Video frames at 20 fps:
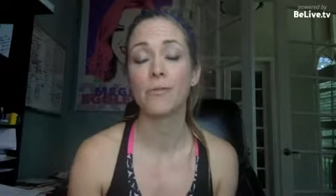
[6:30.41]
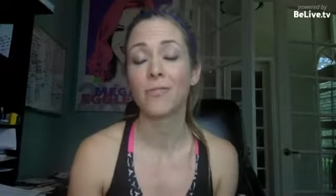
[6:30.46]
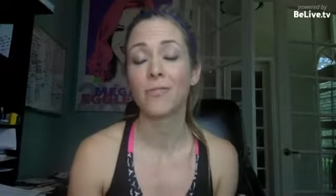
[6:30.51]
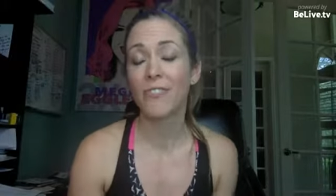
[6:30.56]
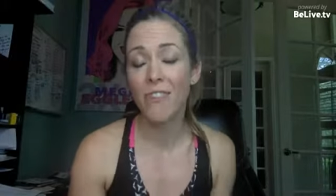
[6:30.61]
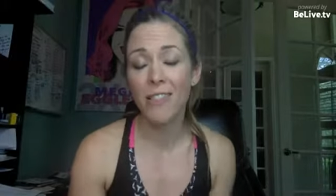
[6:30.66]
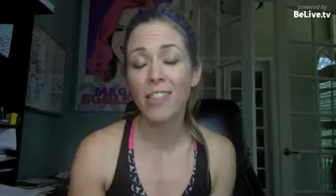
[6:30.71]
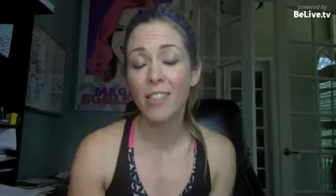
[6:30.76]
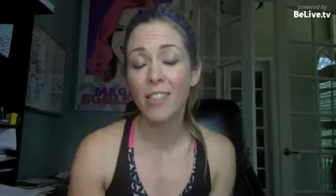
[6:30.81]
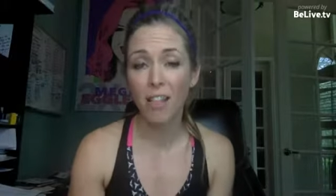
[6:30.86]

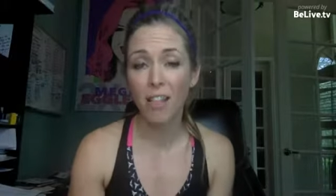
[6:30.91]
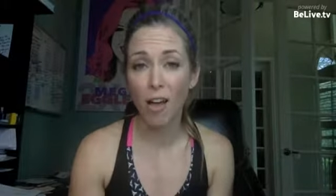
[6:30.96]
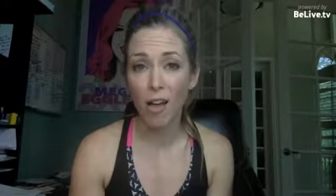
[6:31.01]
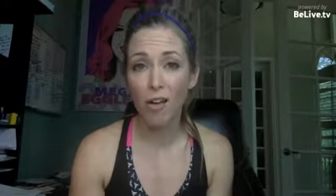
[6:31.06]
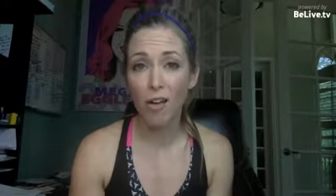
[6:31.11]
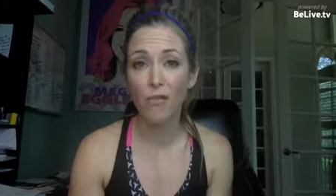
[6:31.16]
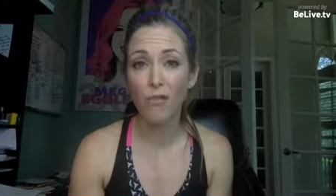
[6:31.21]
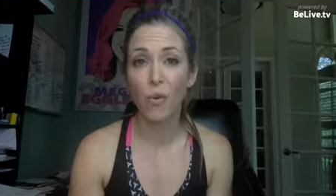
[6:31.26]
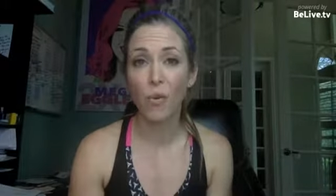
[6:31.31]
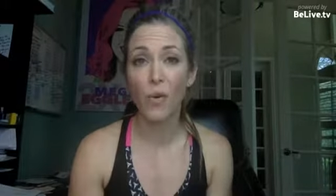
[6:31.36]
fell in
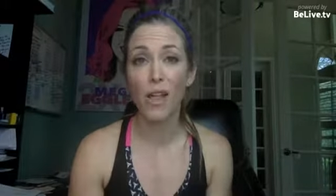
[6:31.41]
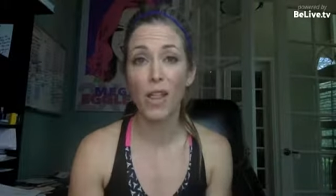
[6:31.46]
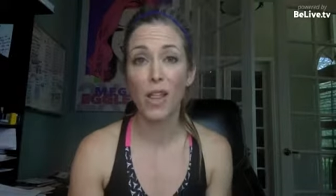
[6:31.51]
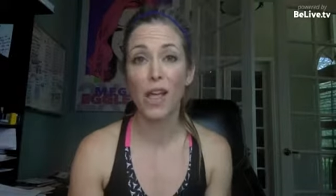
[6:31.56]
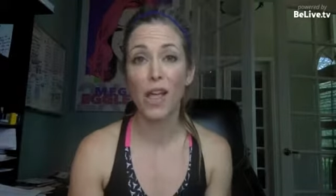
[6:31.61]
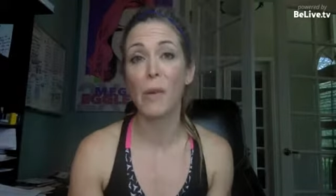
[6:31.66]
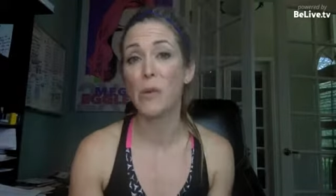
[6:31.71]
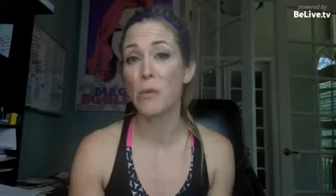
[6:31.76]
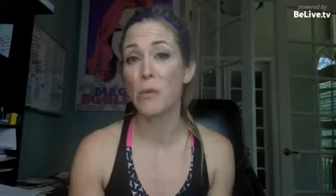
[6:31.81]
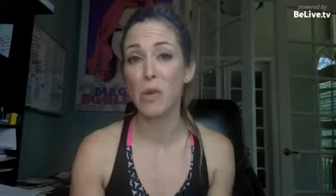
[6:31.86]
love with
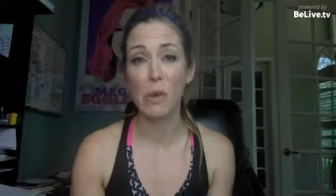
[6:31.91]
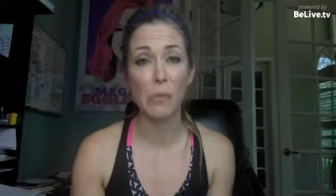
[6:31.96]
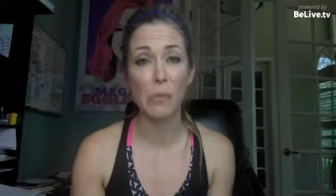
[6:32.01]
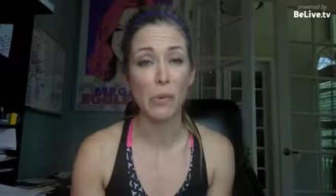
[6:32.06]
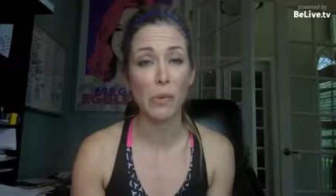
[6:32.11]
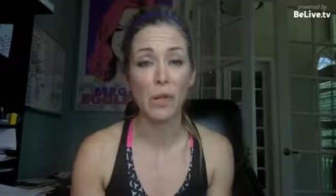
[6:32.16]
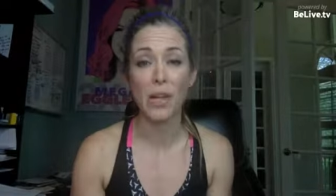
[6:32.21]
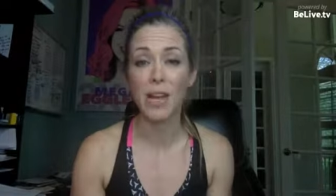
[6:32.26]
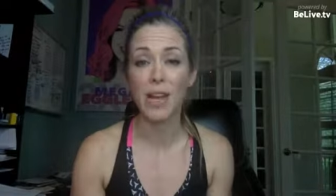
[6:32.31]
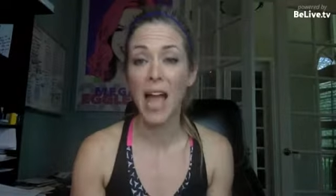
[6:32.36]
helping
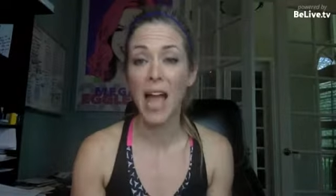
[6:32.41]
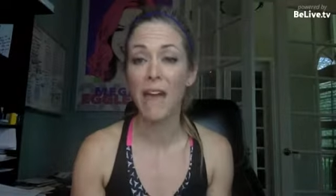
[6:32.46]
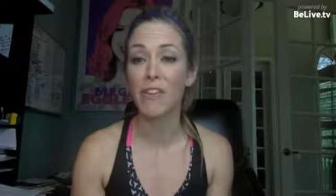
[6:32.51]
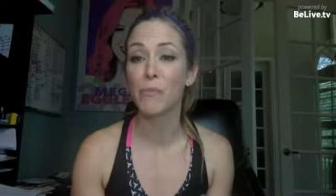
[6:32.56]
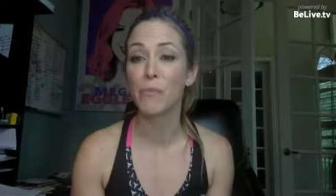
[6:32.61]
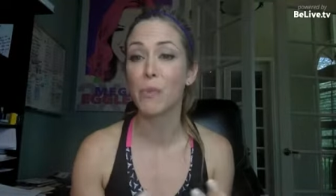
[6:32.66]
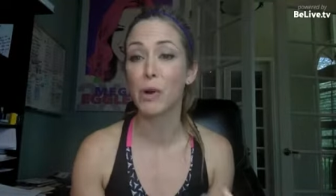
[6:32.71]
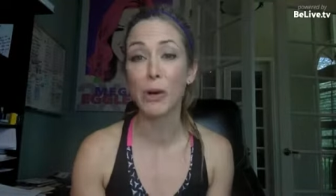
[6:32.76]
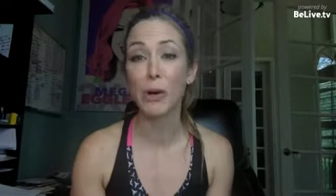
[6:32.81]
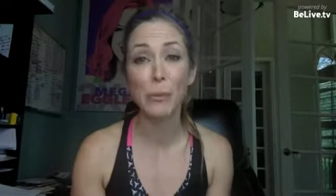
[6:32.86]
people and
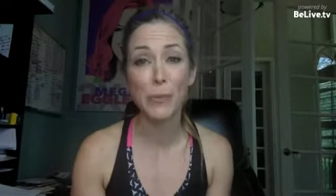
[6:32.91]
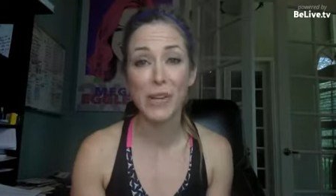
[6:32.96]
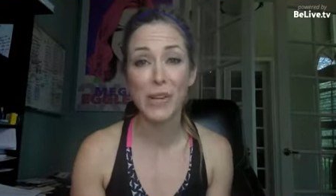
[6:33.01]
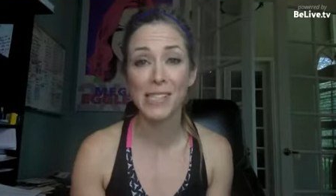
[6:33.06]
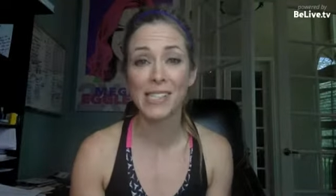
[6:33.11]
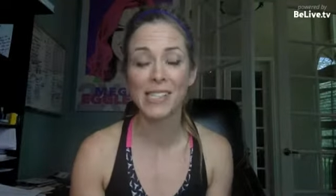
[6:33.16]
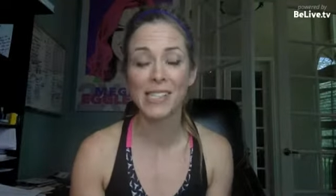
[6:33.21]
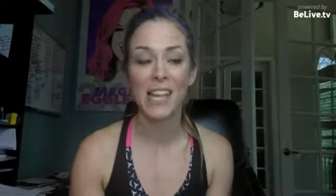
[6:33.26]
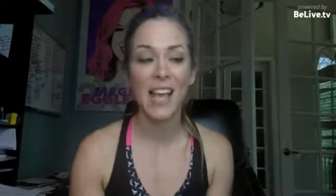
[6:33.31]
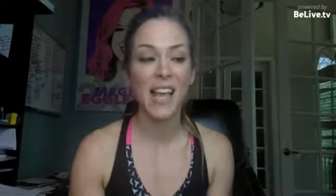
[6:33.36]
having
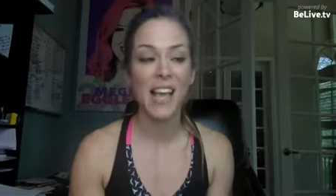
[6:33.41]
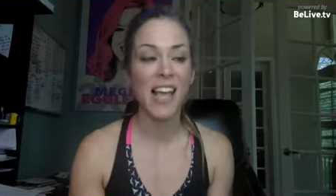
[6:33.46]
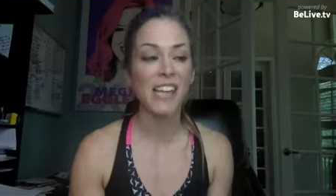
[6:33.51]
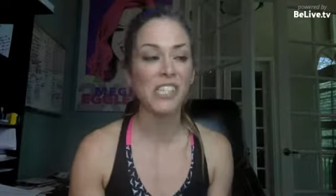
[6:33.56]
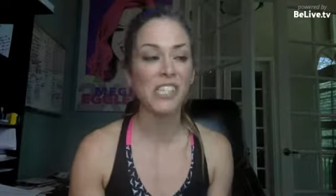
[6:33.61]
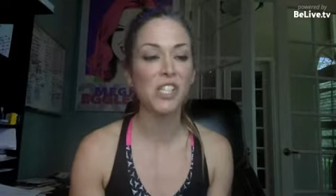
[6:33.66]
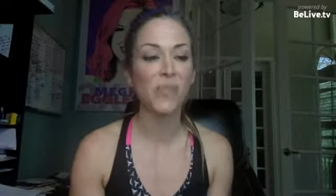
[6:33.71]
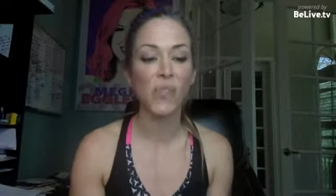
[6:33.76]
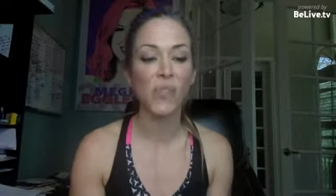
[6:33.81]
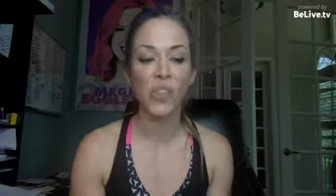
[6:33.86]
purpose and
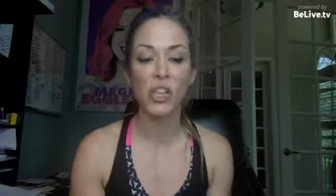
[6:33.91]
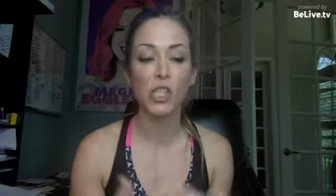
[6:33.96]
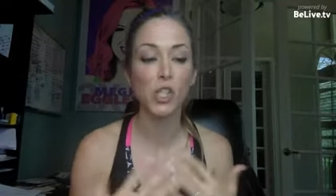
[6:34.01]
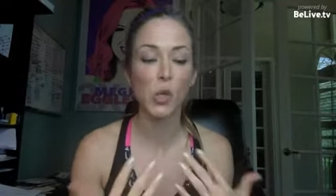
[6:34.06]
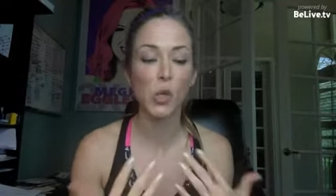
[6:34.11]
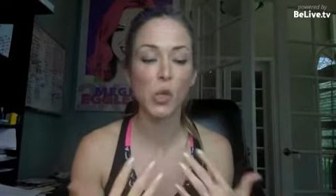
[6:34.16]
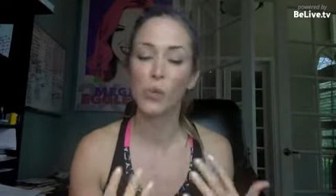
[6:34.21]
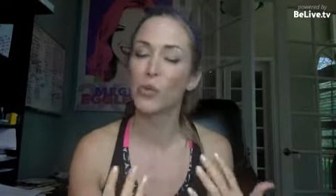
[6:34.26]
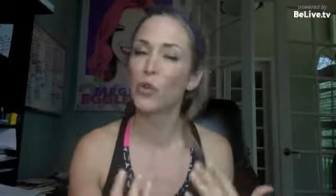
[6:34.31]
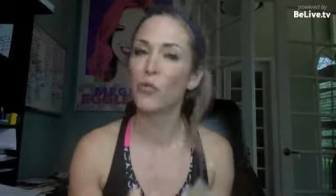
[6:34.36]
just feeling
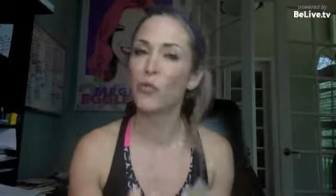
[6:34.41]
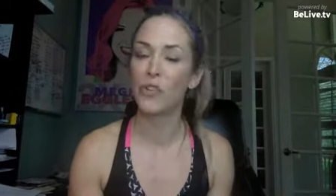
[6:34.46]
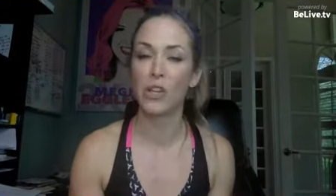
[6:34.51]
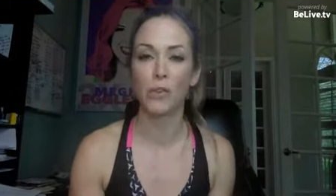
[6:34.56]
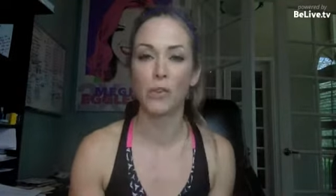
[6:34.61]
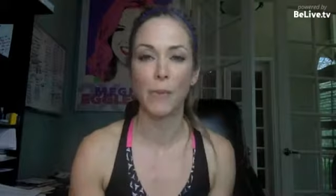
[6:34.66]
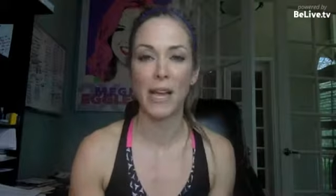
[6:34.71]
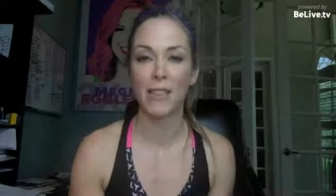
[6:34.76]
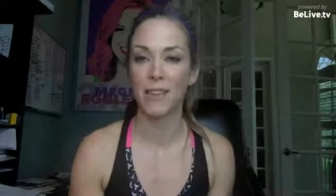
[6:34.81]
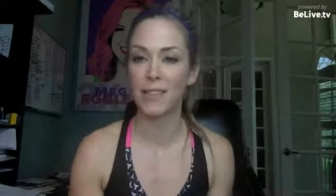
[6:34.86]
so
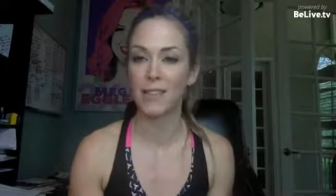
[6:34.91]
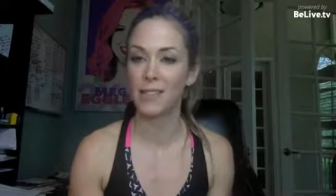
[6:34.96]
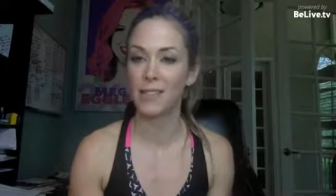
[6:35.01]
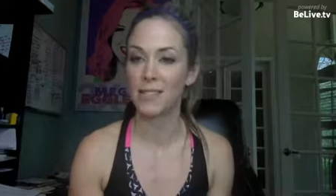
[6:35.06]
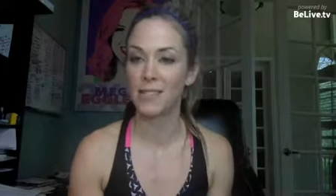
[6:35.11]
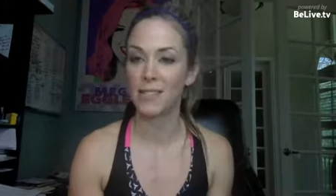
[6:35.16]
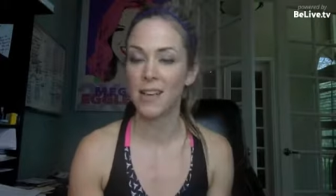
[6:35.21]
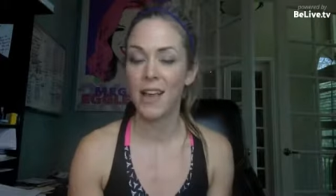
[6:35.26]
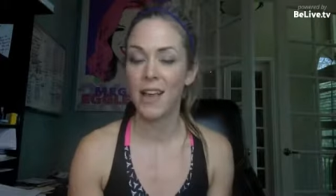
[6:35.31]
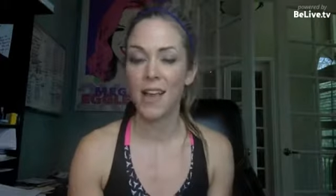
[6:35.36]
fulfilled by this.
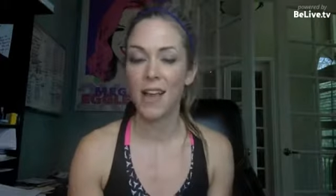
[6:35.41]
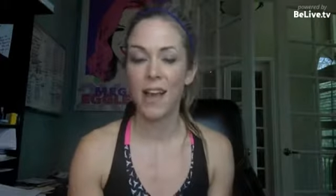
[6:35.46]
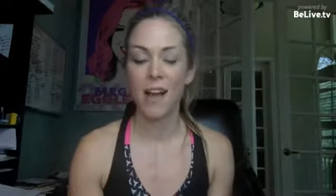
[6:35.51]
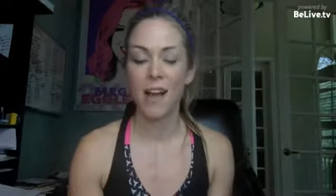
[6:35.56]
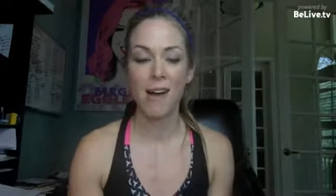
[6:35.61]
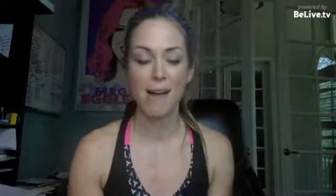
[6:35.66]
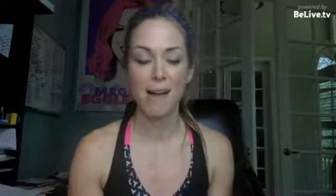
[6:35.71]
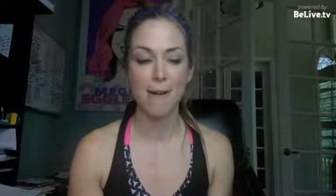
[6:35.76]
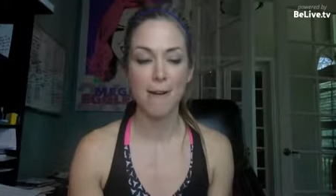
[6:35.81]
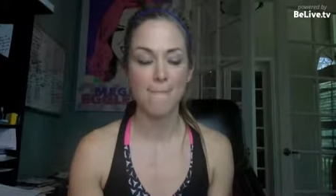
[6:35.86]

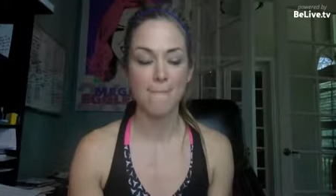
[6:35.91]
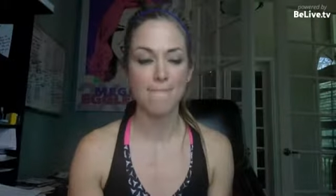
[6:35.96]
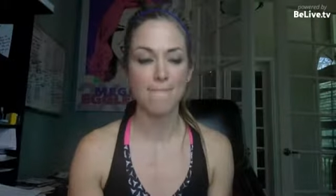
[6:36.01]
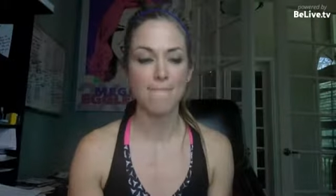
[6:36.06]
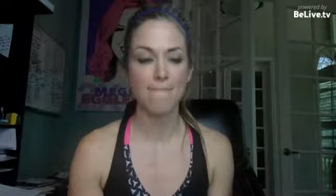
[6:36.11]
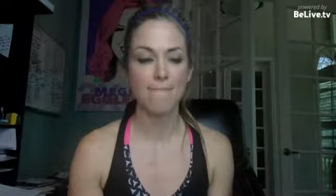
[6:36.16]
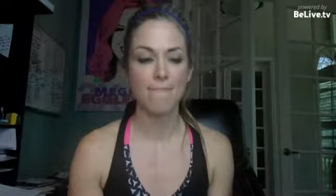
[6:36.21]
Um,